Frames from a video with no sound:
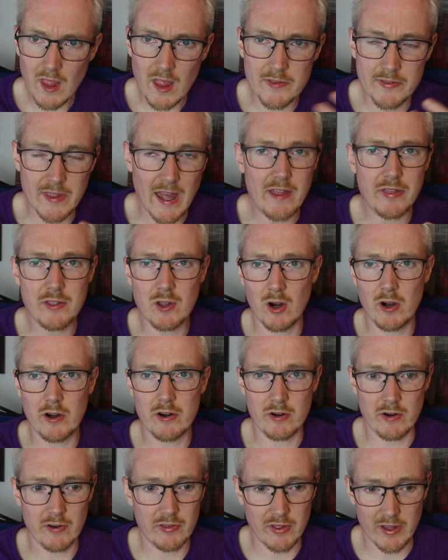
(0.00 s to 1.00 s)
Death Guard
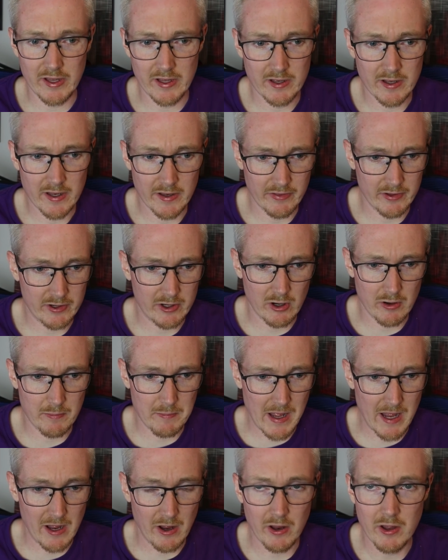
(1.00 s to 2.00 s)
are a thing in the current
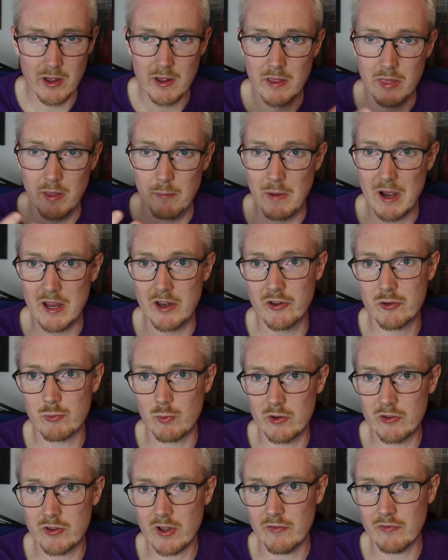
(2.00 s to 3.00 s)
meta, the
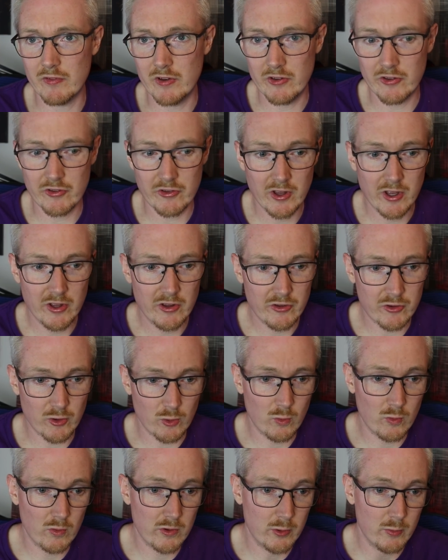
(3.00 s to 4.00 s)
-1 toughness.
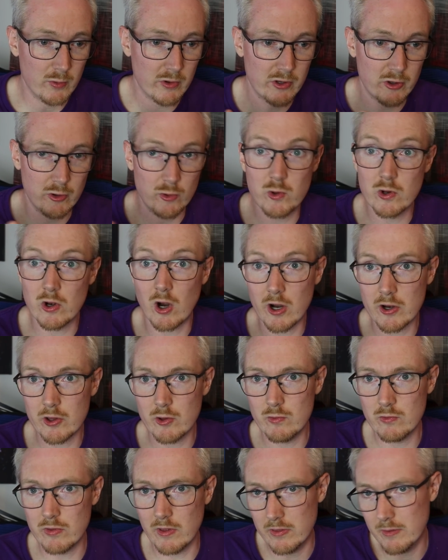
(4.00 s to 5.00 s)
So you could
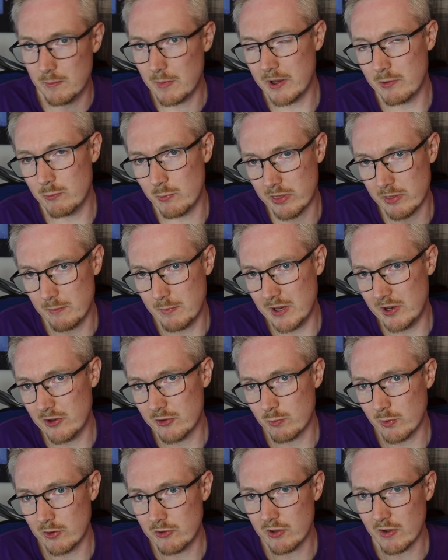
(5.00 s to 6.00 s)
argue that with the
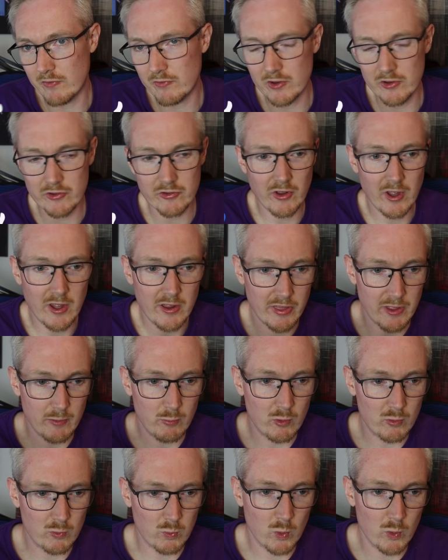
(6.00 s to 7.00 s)
-1 toughness, they
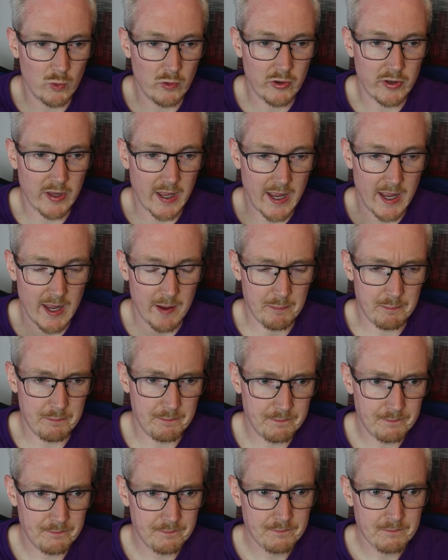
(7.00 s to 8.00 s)
would wound
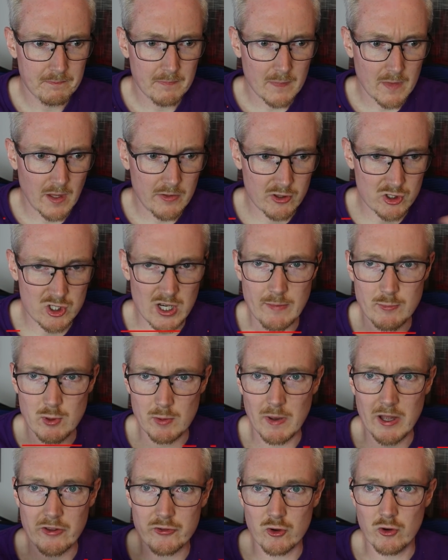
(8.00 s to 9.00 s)
the chapter
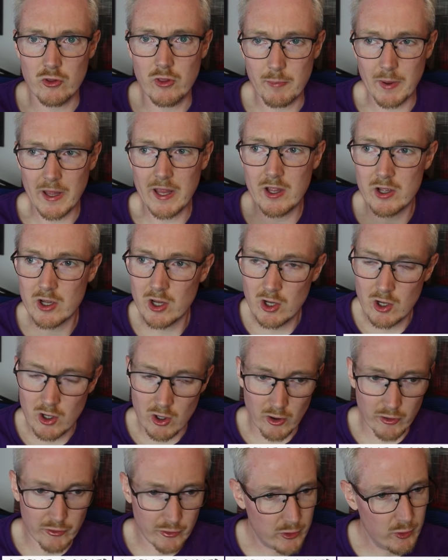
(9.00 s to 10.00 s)
master on the bike
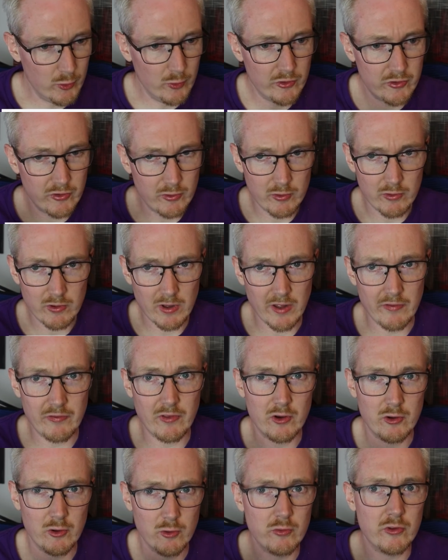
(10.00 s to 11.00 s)
on 2s if
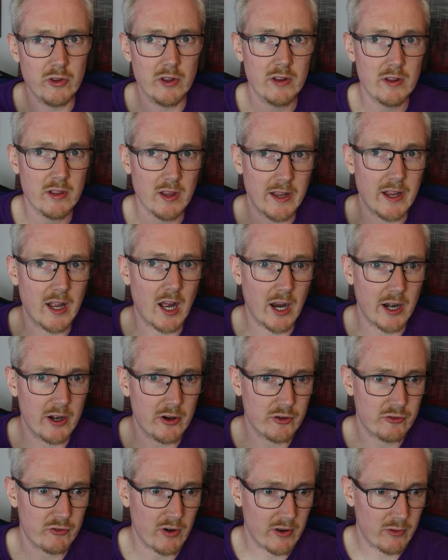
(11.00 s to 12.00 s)
they're using like higher
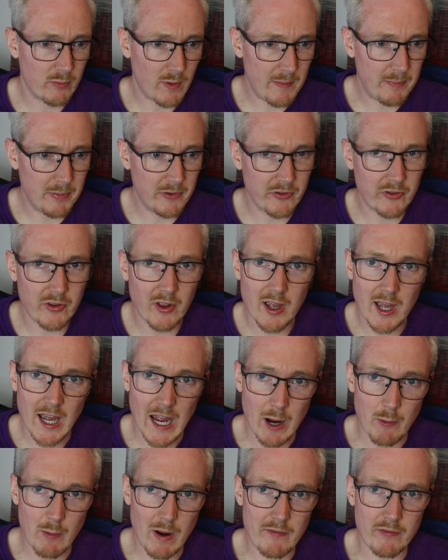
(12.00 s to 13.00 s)
strength weapons.
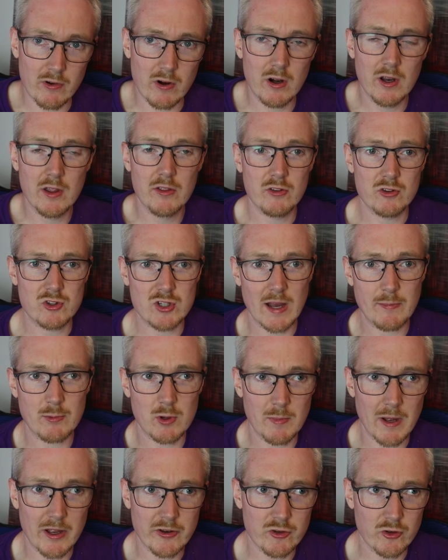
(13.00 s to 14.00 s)
However, the chapter
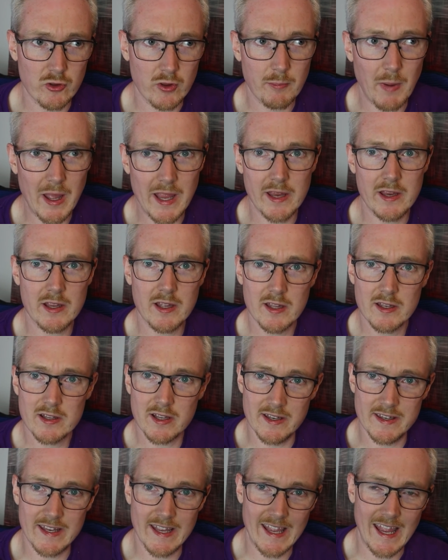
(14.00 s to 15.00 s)
master on the bike
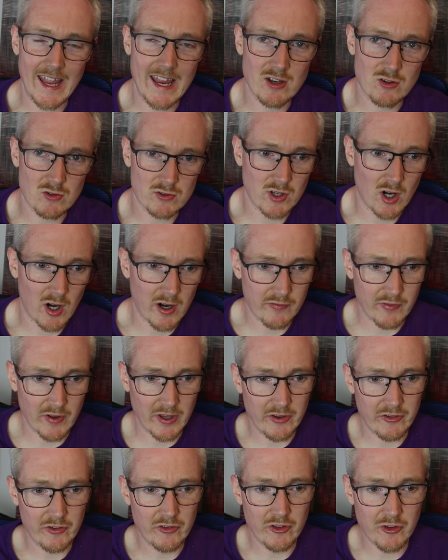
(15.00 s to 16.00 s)
can take Angel's
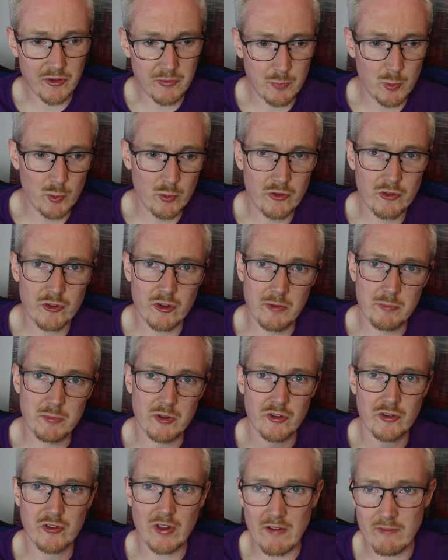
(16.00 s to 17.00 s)
Artifice. This boosts him
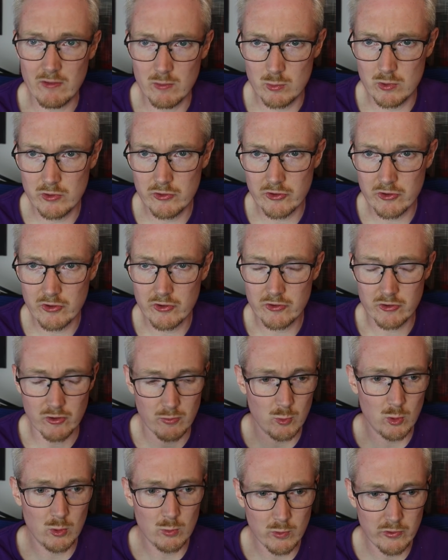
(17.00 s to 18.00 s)
to 7 wounds, so
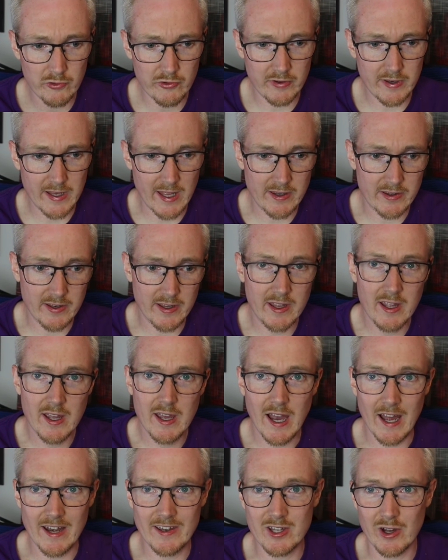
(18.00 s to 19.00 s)
more wounds than Dante,
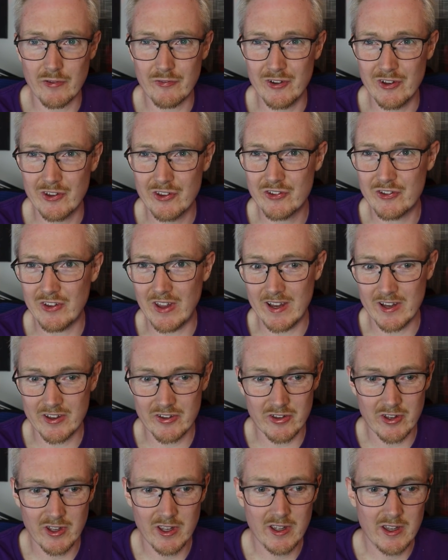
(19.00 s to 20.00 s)
and toughness
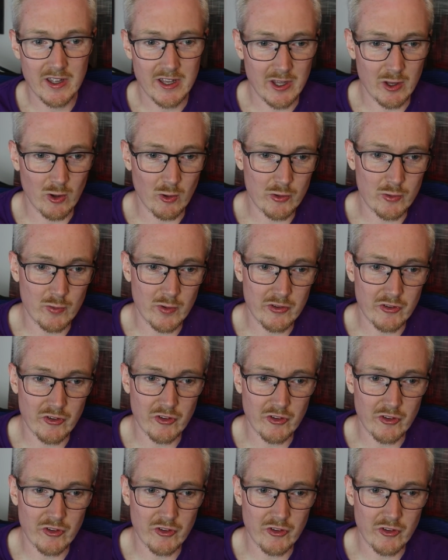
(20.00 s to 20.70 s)
6. He also has